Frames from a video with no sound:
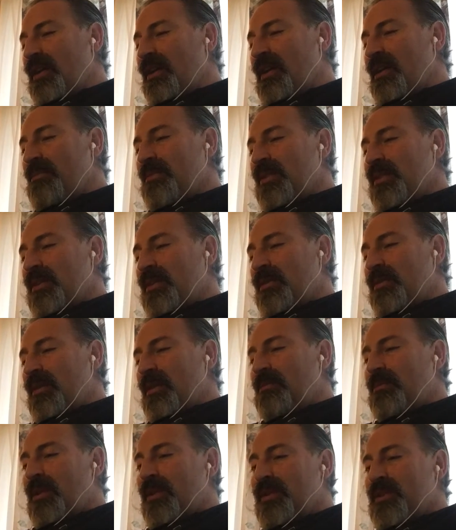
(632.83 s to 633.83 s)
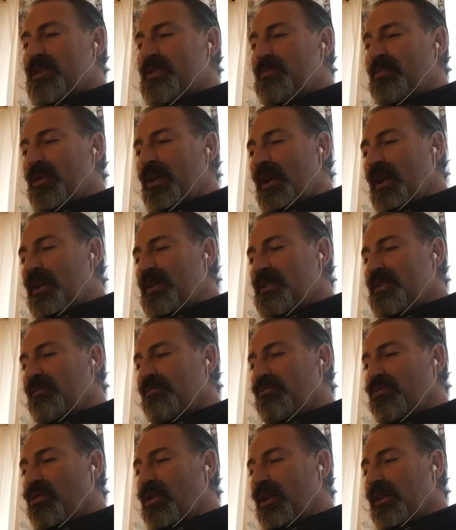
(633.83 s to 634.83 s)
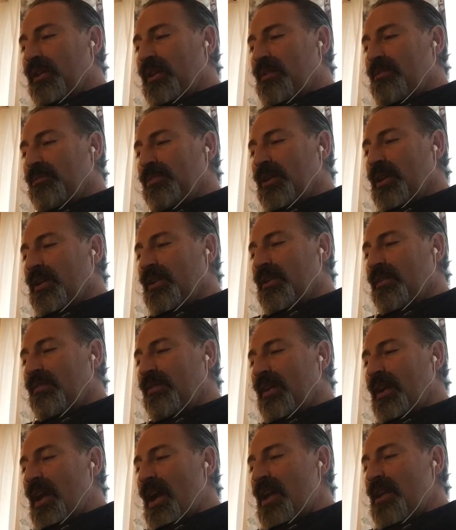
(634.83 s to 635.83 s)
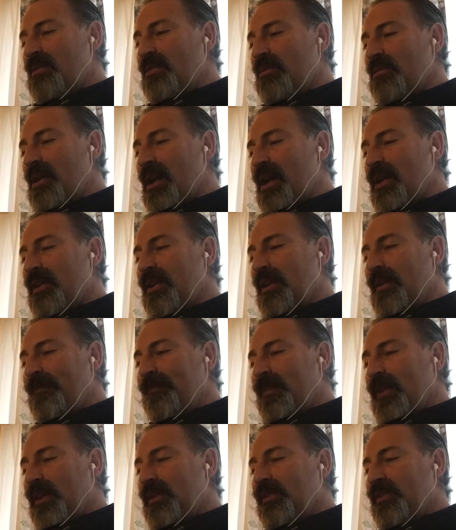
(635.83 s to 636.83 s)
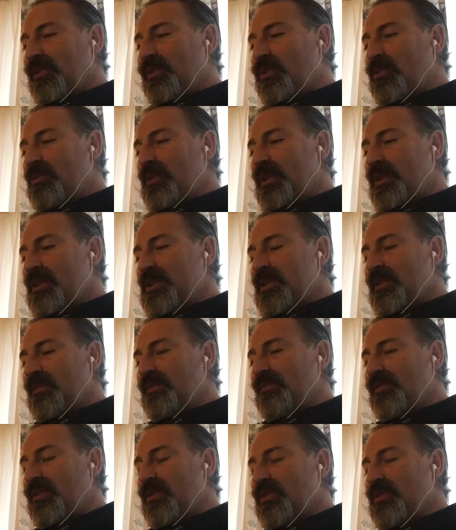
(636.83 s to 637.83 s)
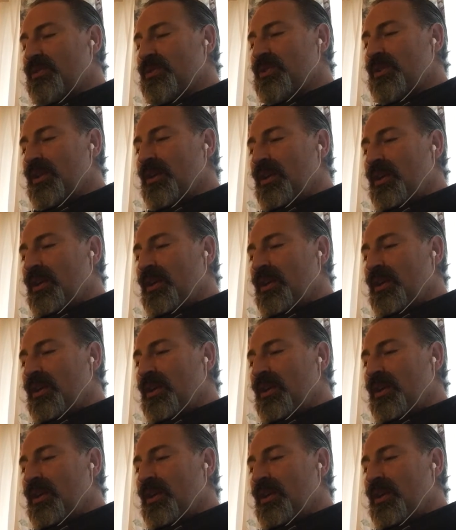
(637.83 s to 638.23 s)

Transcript: and by the sprays of boiling blood of the animal man into whom it is infused,